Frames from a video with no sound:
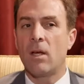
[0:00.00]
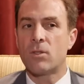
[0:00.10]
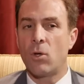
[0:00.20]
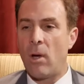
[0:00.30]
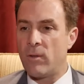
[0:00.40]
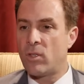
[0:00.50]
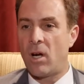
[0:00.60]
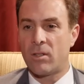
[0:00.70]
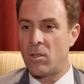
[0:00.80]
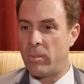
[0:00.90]
So have you
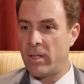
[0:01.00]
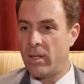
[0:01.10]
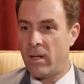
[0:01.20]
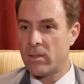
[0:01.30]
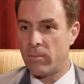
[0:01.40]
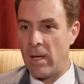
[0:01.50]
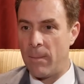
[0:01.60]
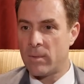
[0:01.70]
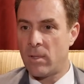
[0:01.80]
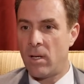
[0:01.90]
talked to the big guys at
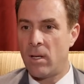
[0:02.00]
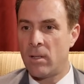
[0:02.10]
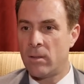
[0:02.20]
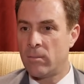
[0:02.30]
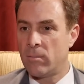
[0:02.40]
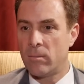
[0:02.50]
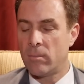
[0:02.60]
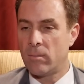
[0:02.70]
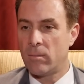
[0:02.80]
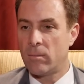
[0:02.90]
Amazon?
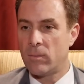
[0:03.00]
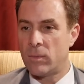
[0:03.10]
Yes.